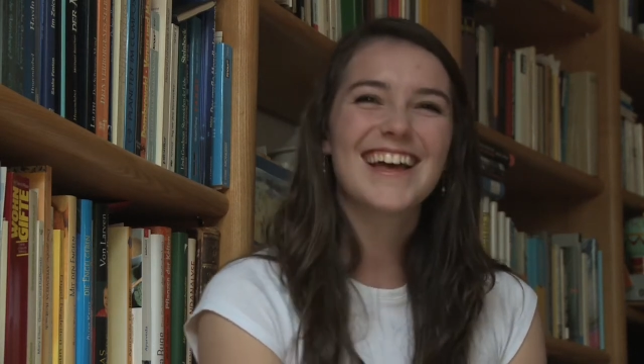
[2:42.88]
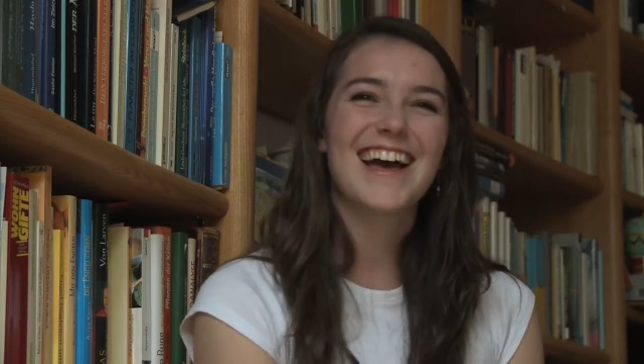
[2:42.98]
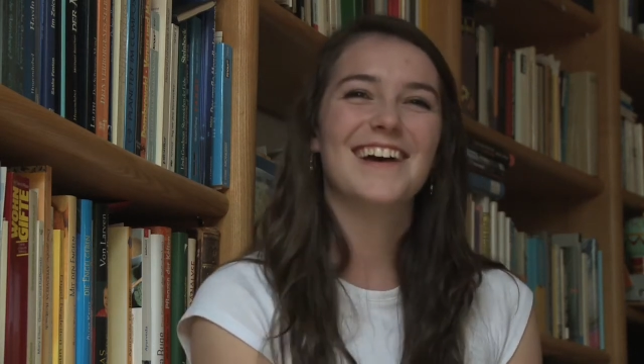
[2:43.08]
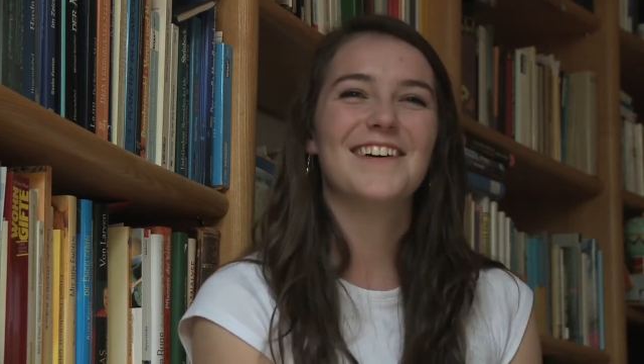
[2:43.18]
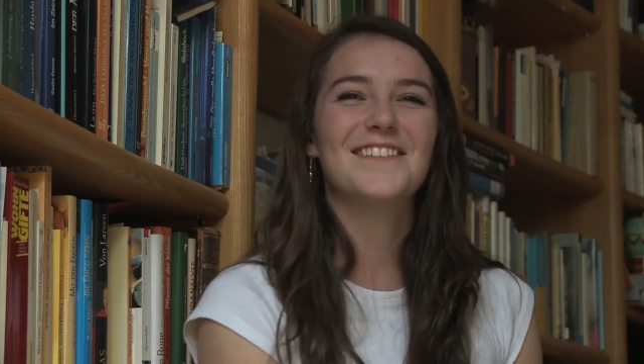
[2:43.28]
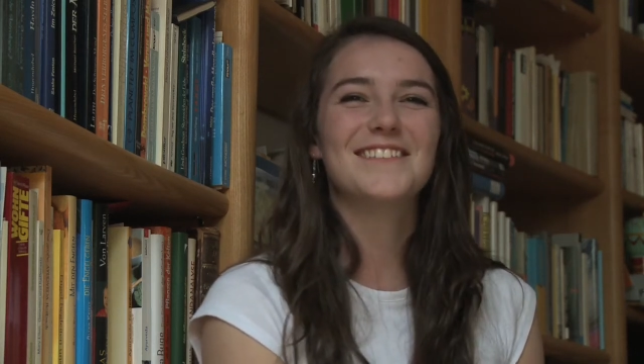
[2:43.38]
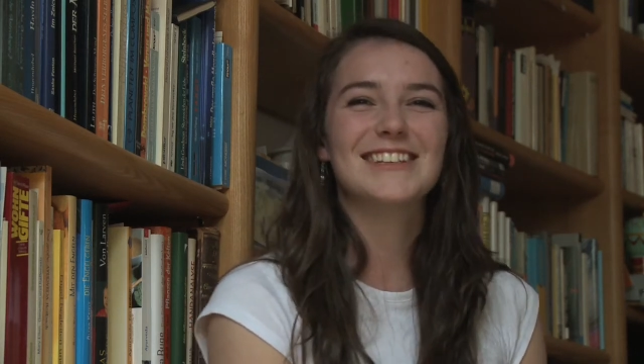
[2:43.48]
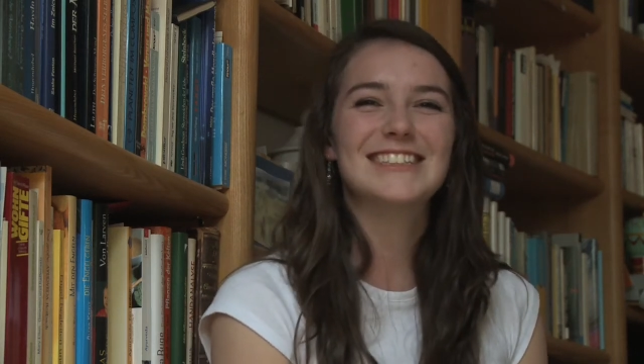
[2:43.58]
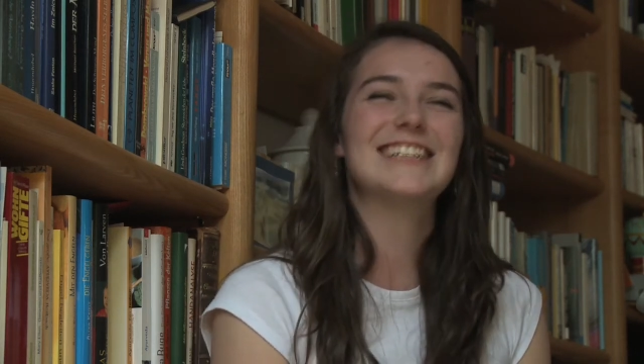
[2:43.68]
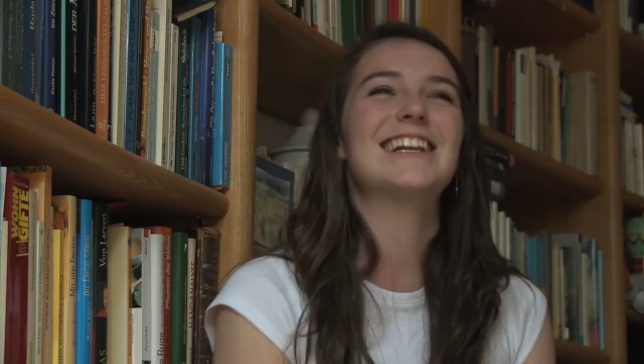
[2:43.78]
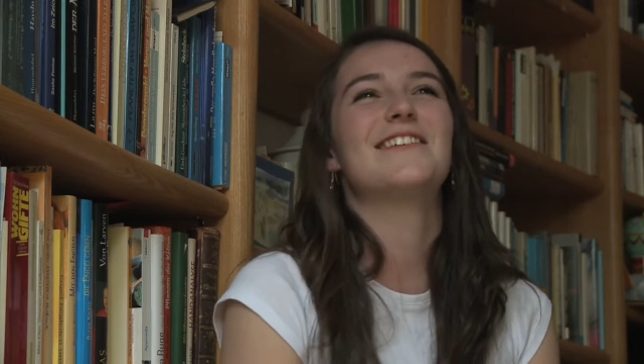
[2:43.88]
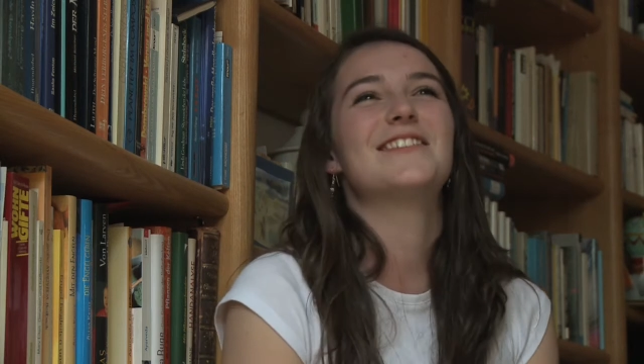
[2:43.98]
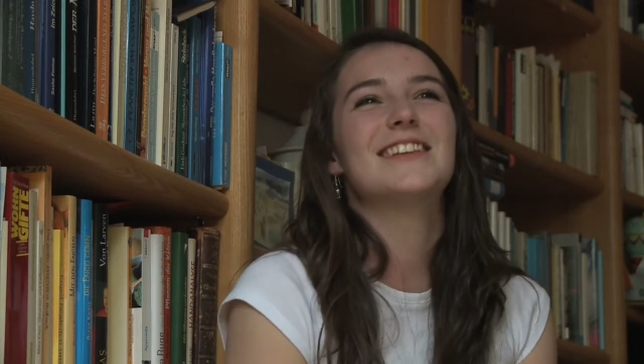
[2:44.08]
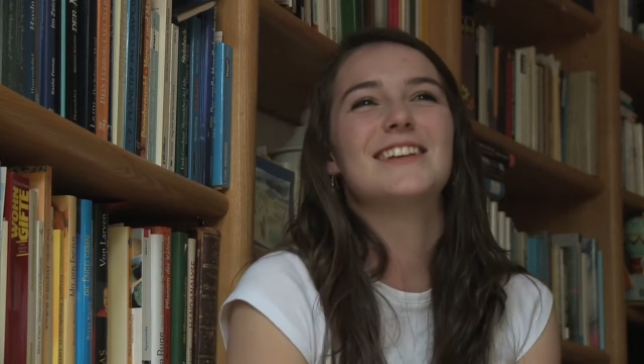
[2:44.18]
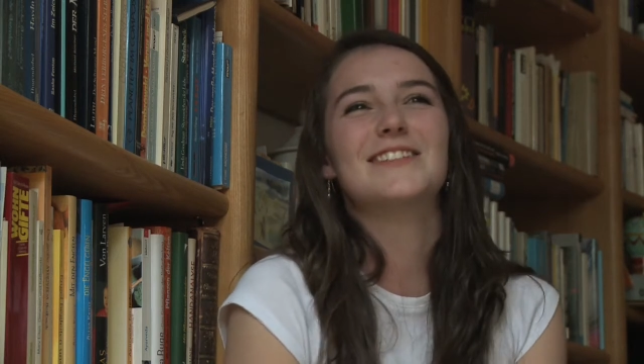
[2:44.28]
Dina
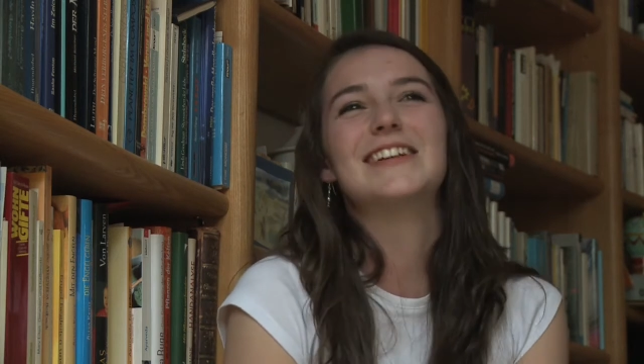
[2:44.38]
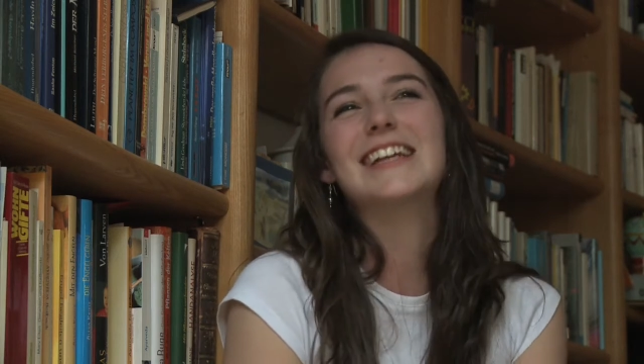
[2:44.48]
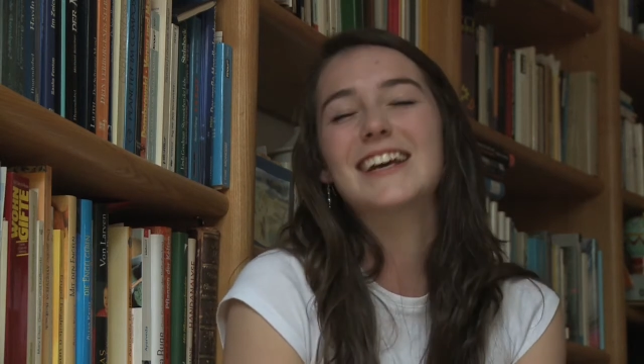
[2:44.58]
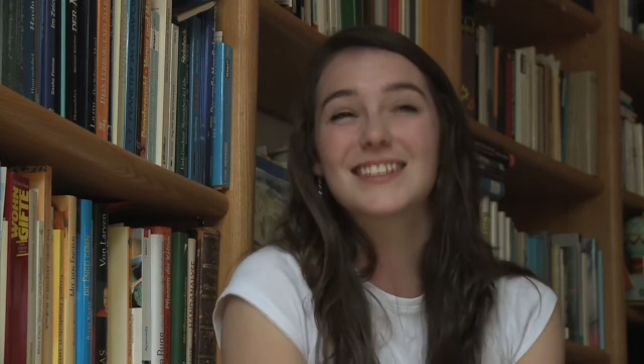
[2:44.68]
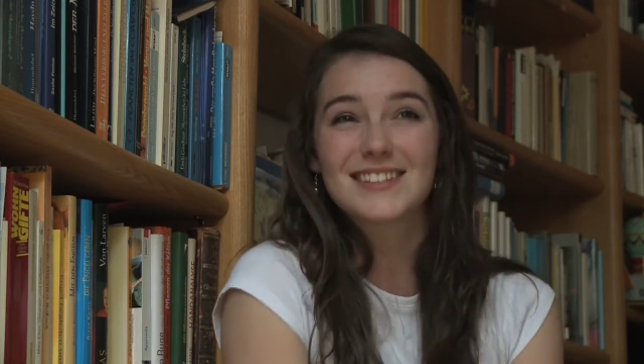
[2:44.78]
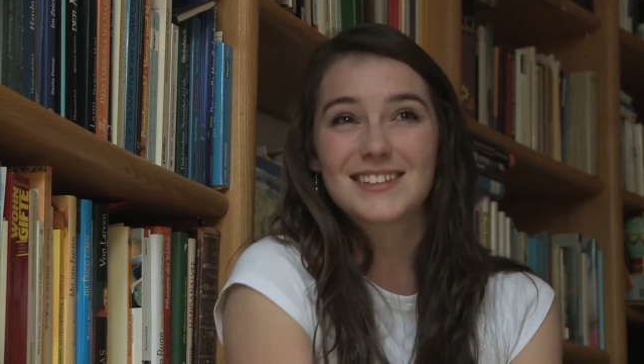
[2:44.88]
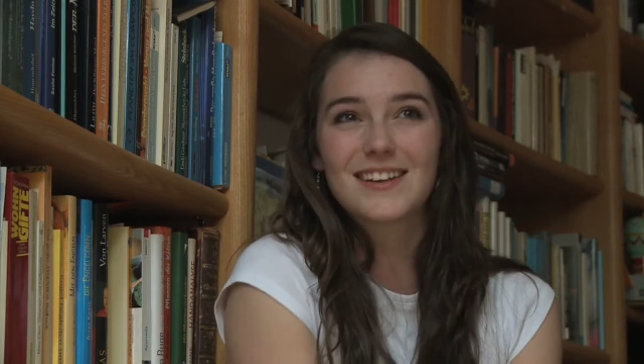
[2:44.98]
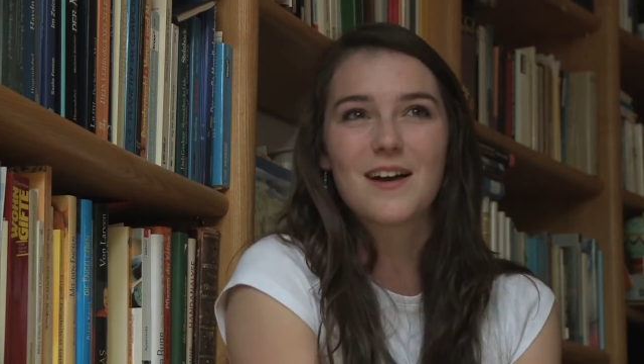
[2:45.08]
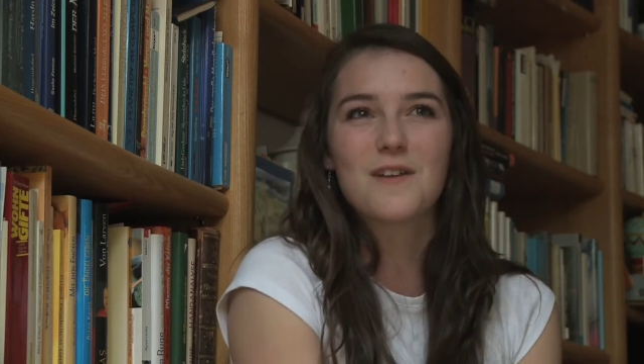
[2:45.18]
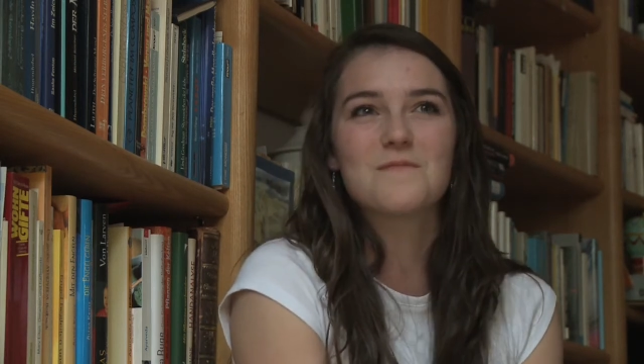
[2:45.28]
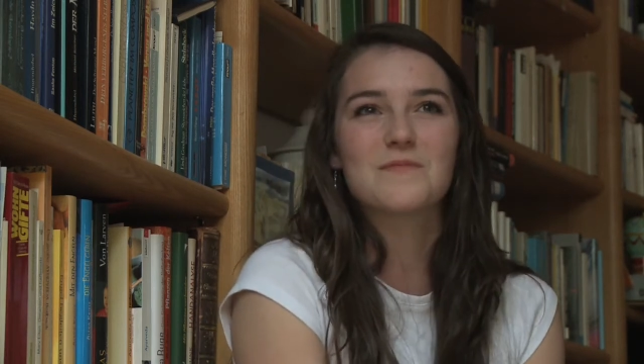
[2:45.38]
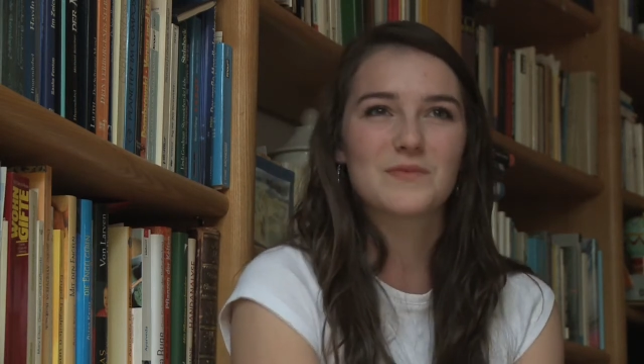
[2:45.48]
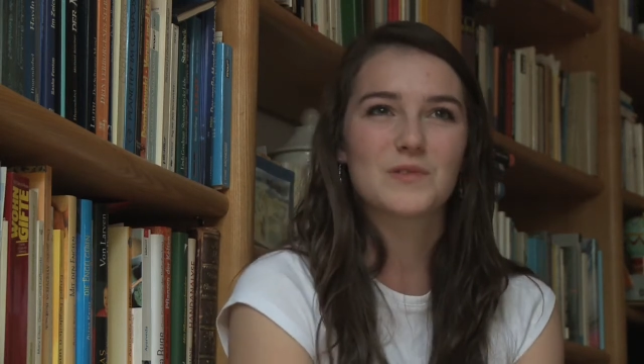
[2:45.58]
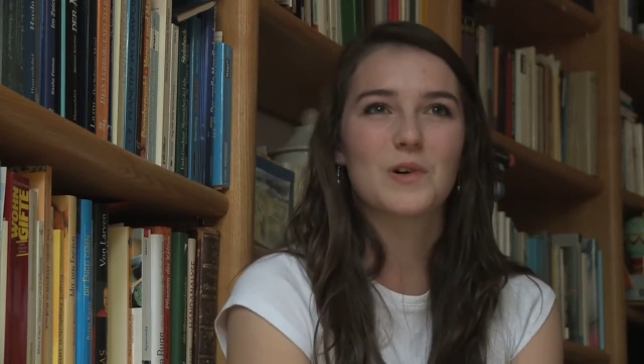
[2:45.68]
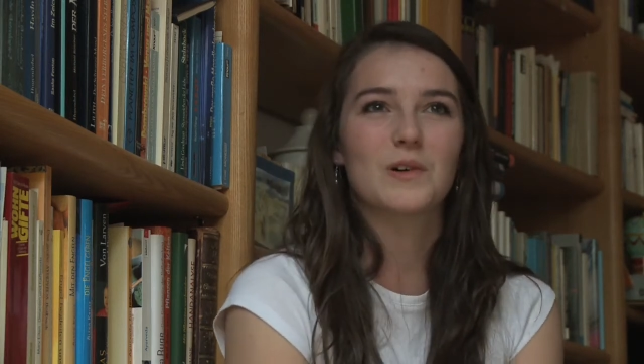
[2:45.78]
lives in a really nice
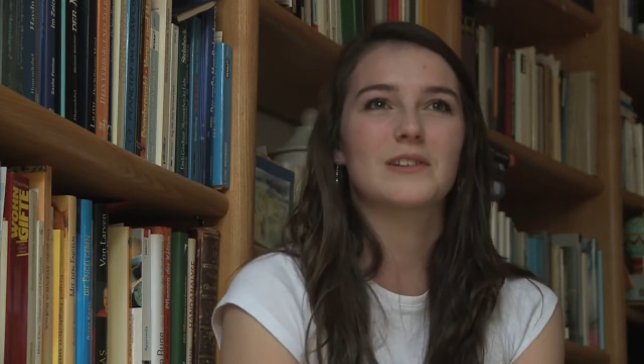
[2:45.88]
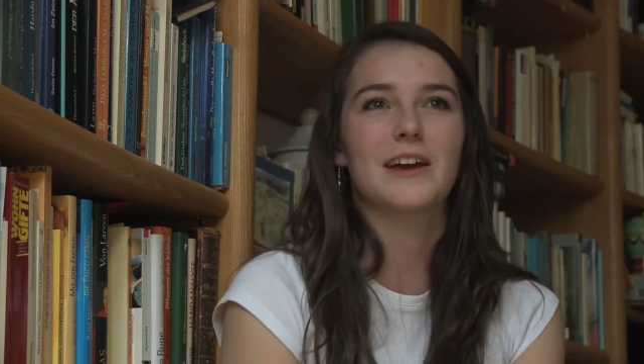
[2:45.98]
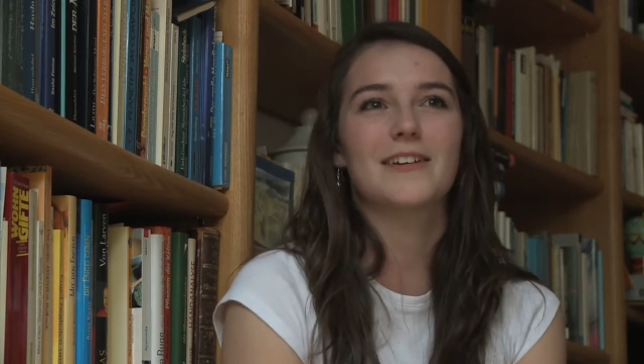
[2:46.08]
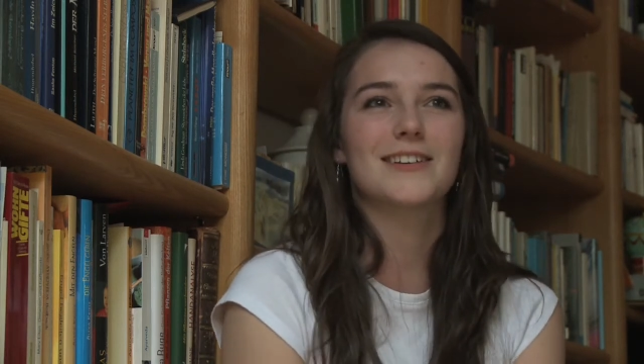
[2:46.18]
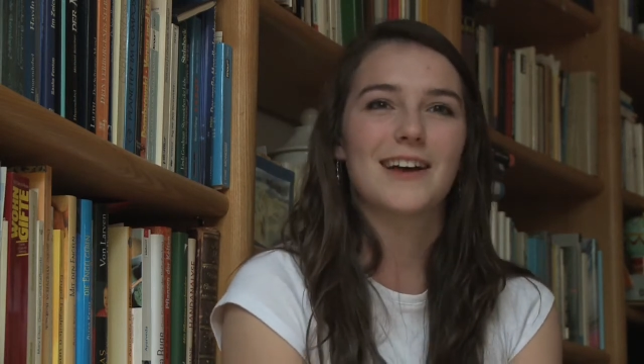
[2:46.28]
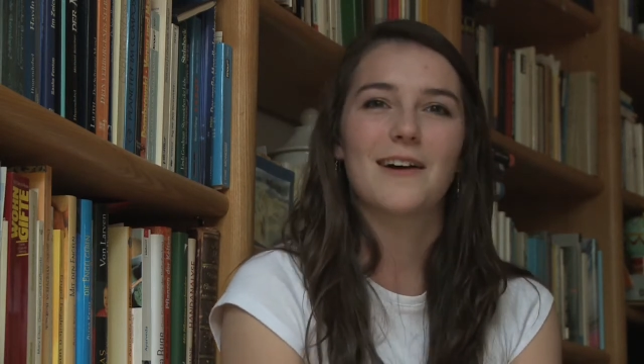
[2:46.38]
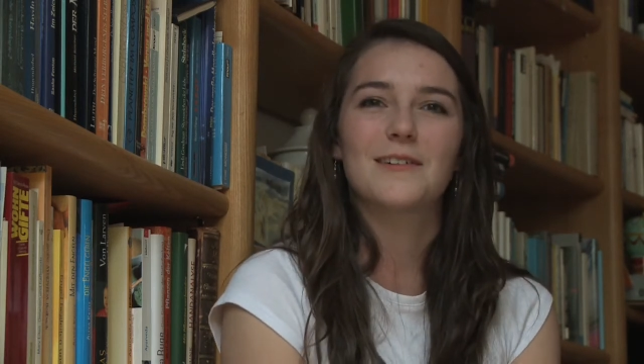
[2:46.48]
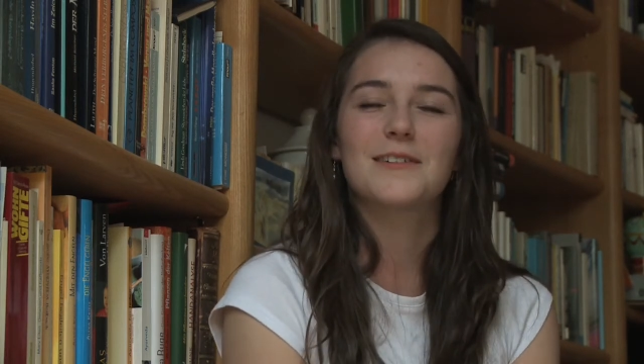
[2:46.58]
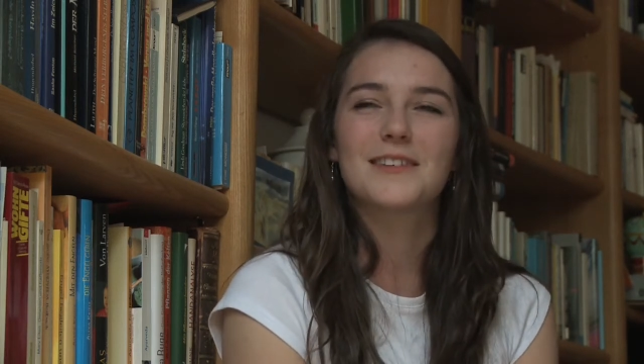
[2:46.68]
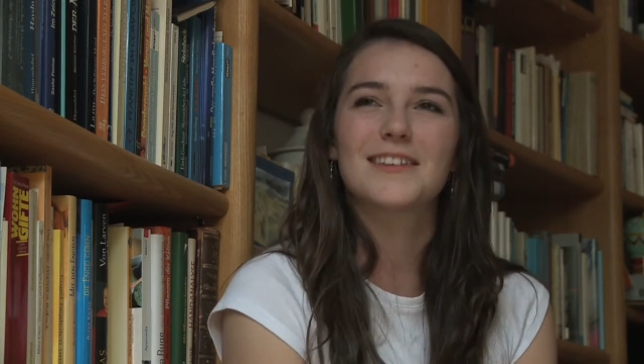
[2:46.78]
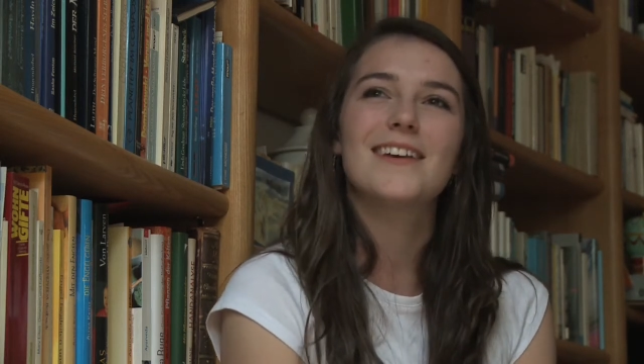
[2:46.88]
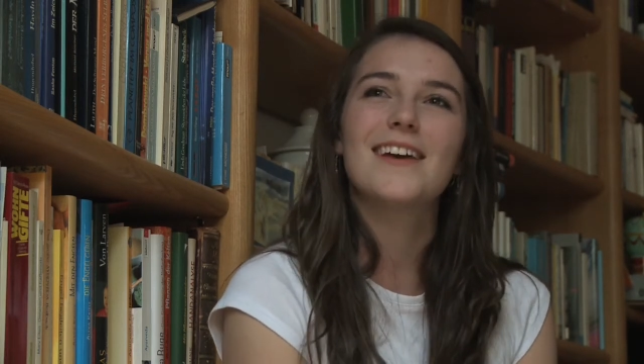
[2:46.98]
tall terraced house,